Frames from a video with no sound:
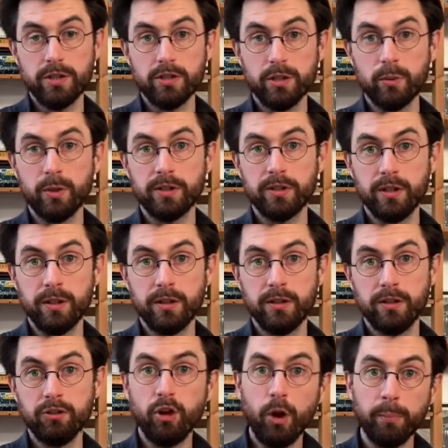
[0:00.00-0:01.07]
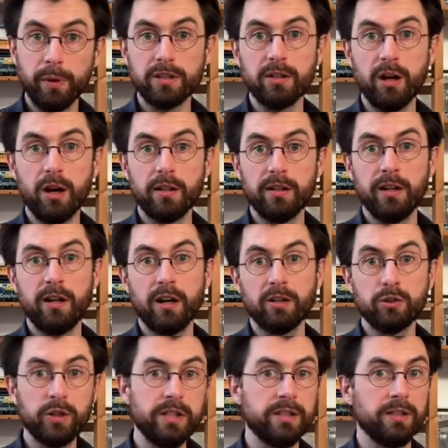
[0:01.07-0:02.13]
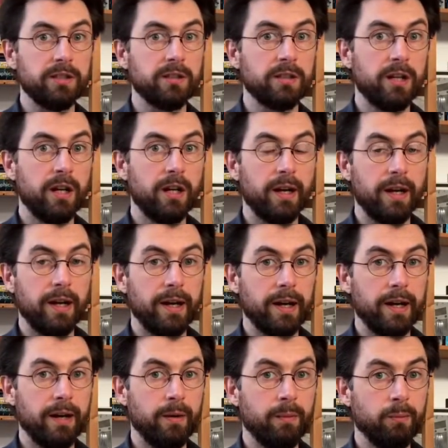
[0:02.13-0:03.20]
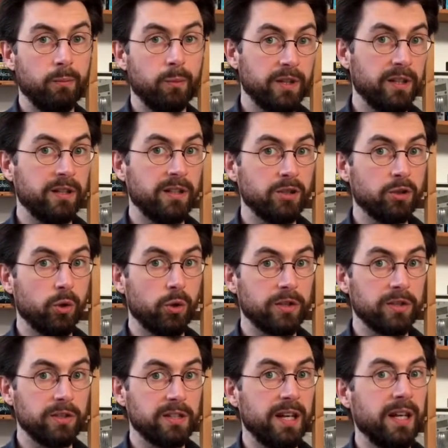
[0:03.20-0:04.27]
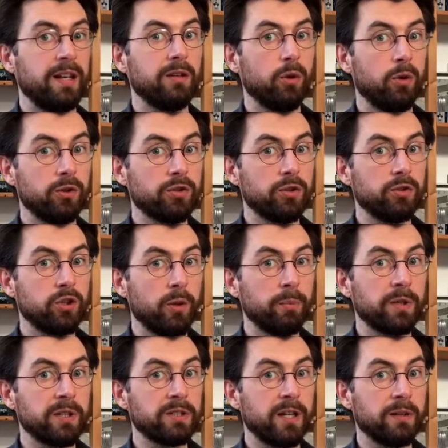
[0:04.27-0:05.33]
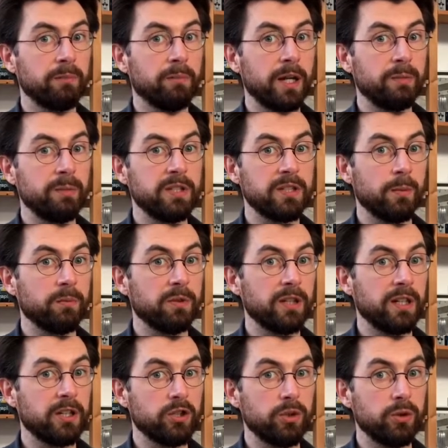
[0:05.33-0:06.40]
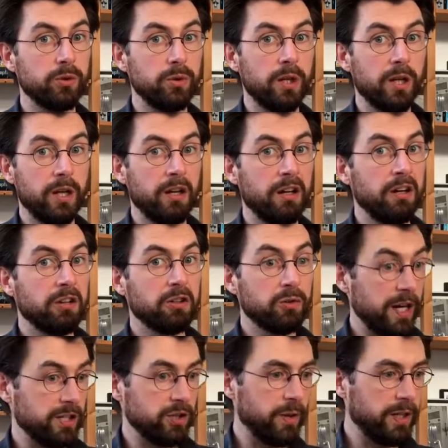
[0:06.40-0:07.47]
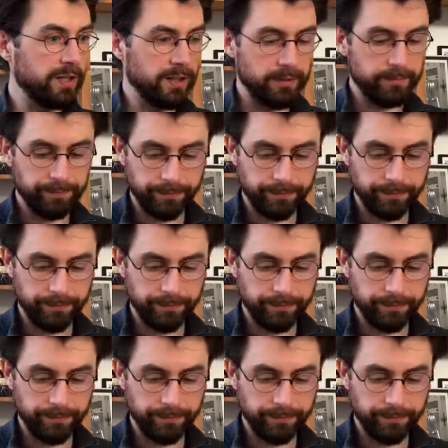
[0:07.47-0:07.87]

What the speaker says: So what the topics are that are treated within these courses, and also topics that might be something that you graduate in.